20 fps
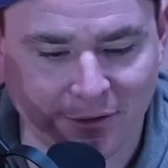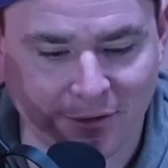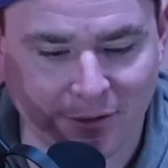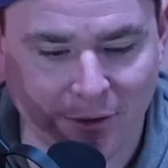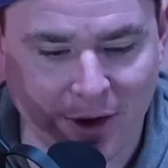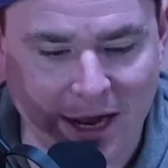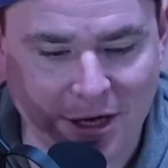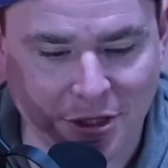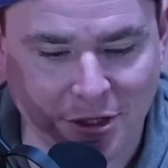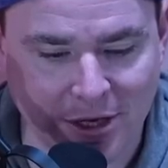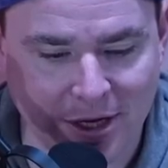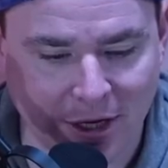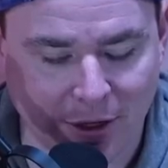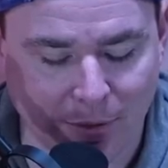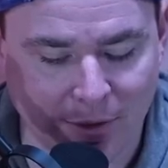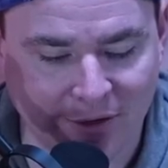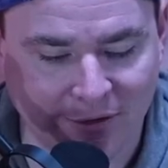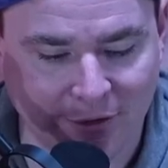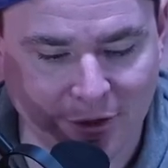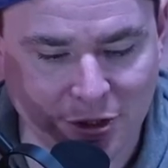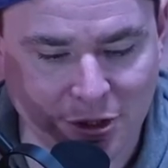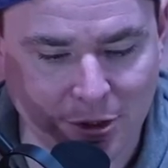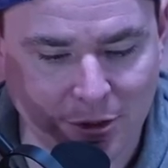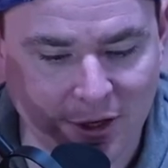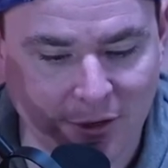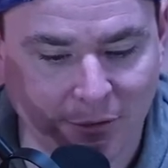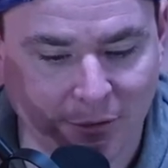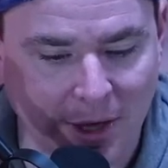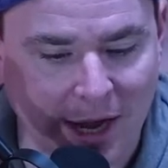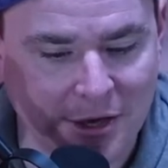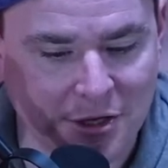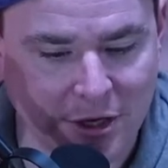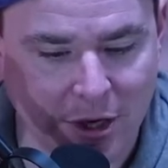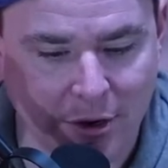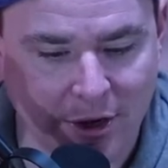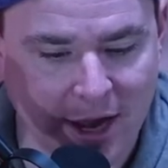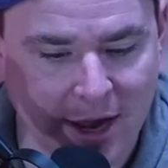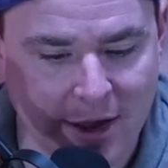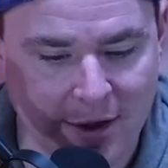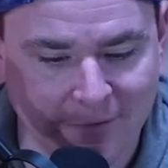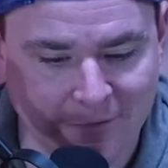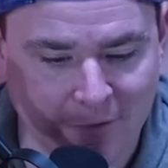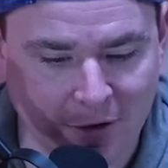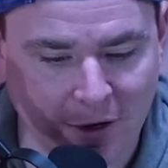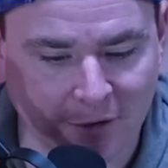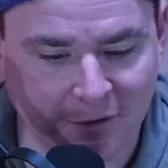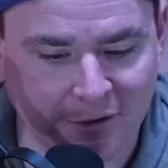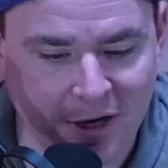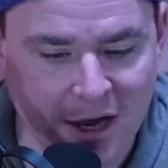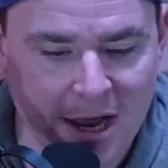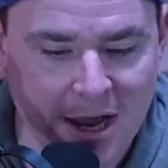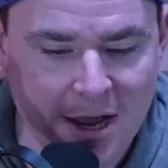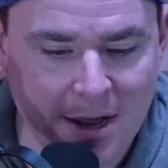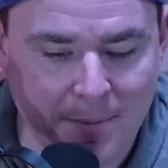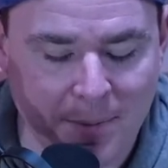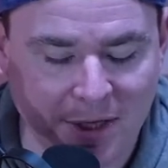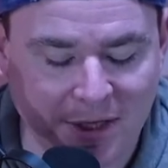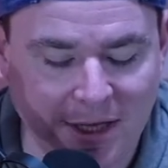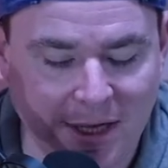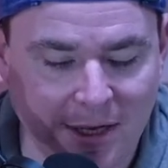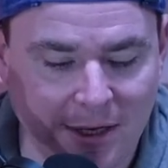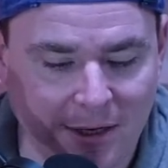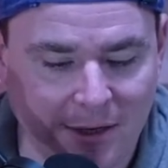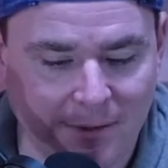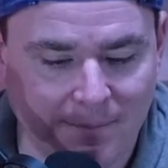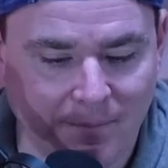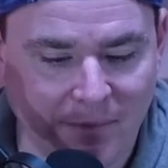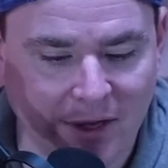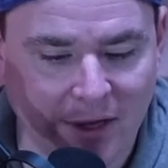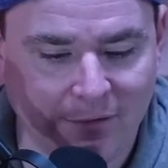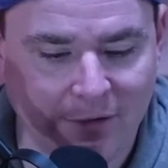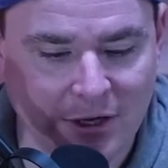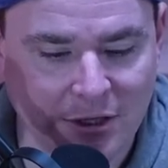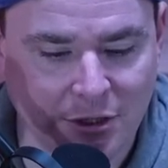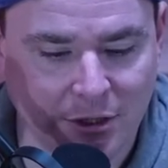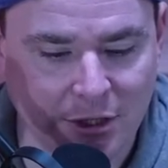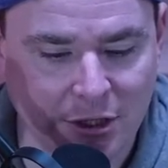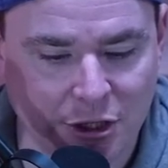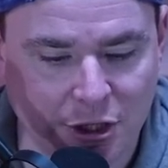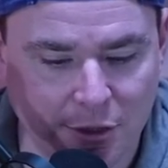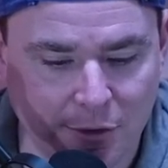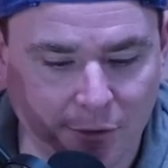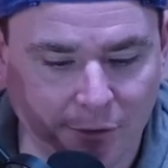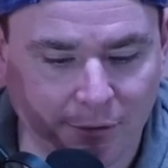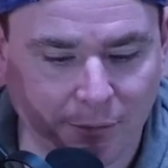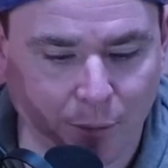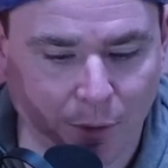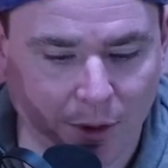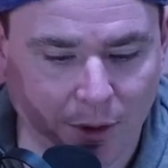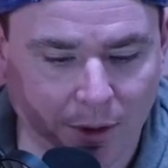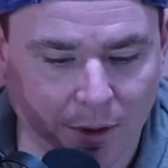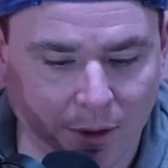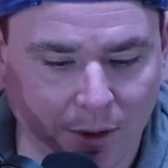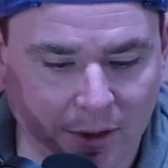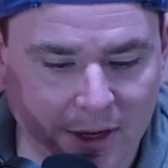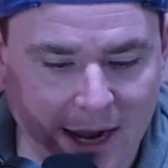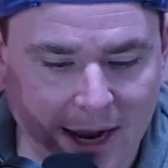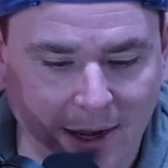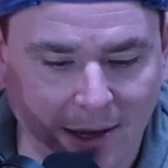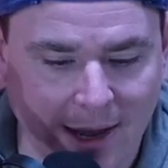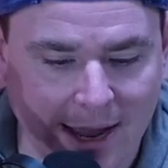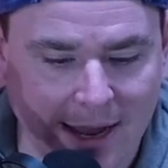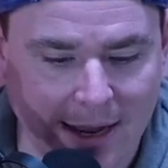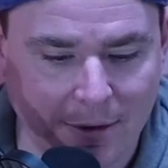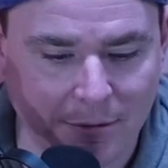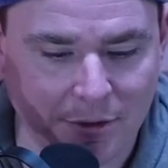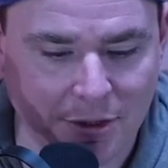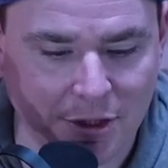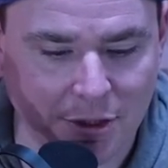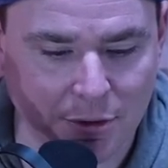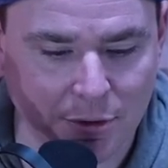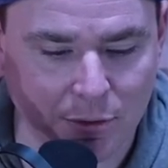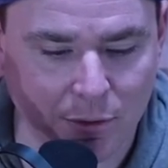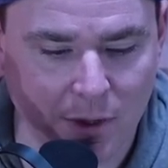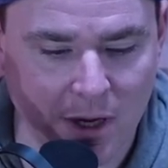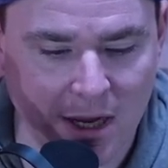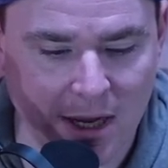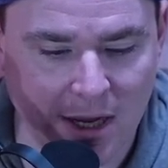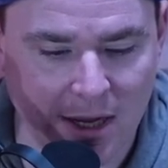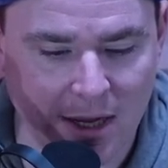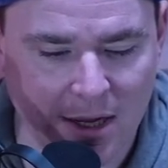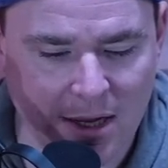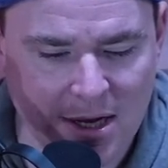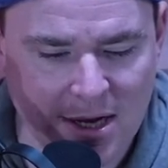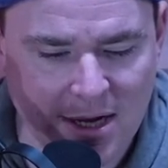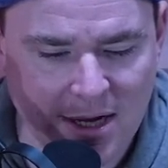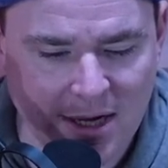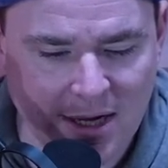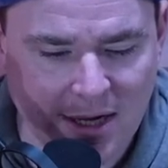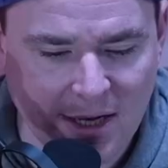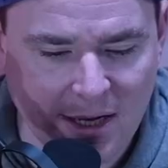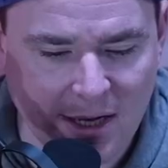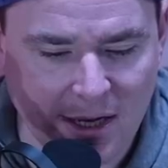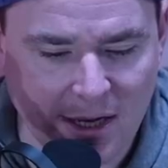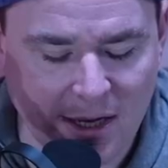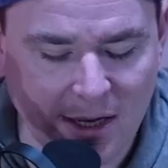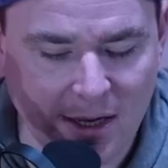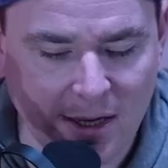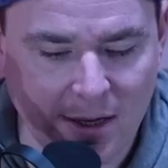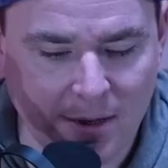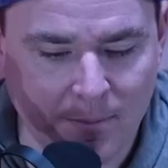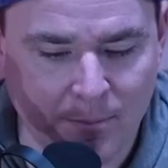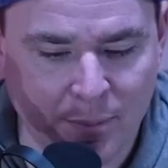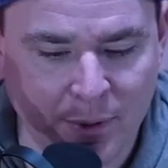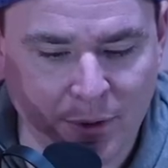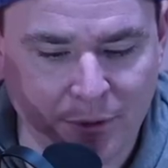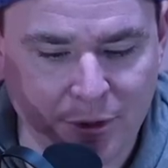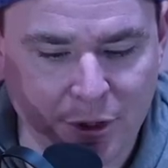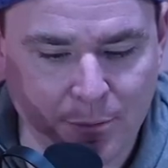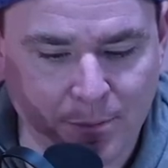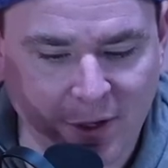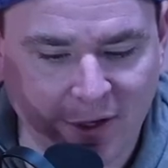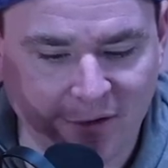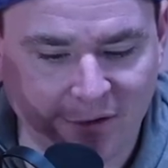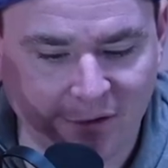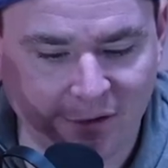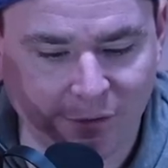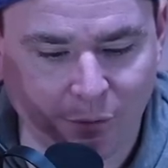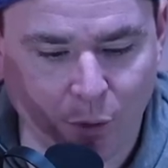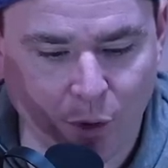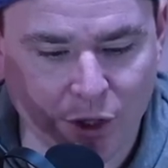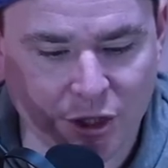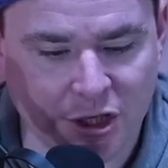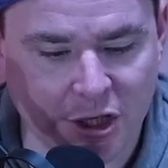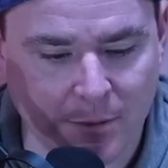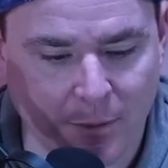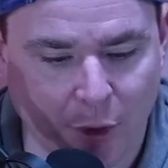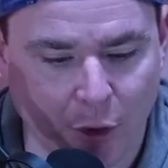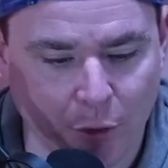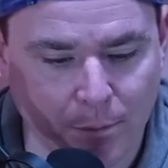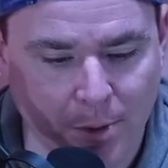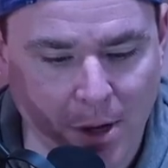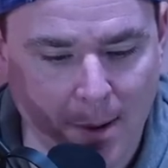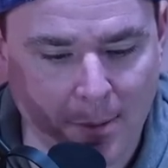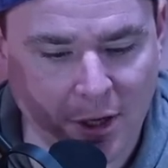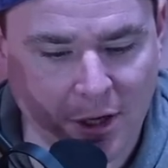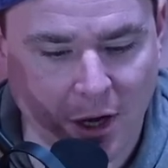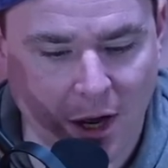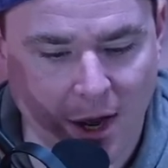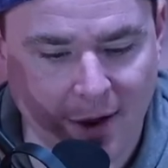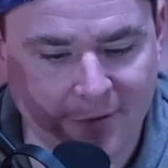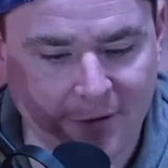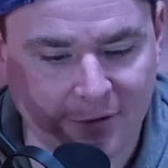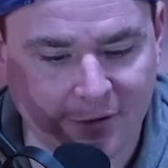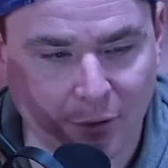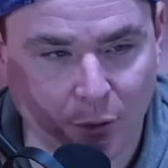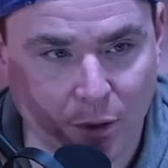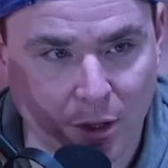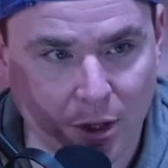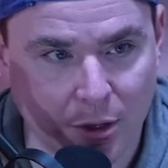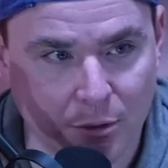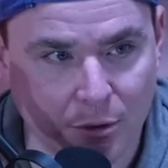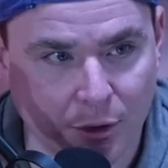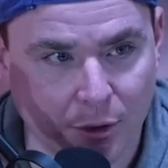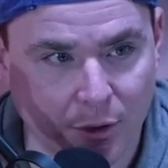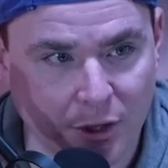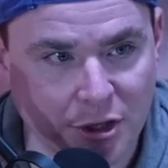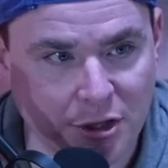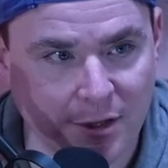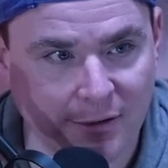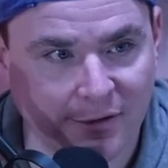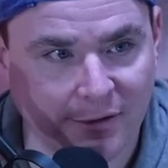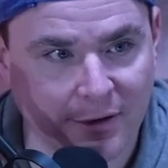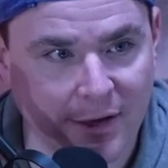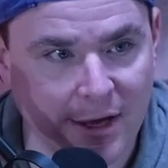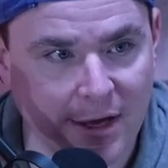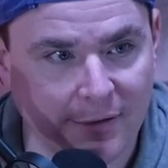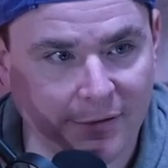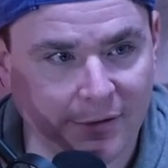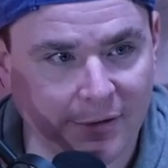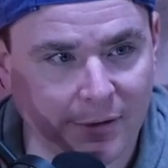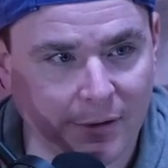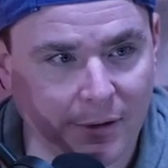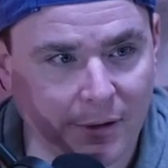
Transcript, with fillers: gradually increased on Judaism. It was actually okay at first, but they eventually Jews were not allowed to uh, uh, build new places of worship, hold public office, or own Christian slaves.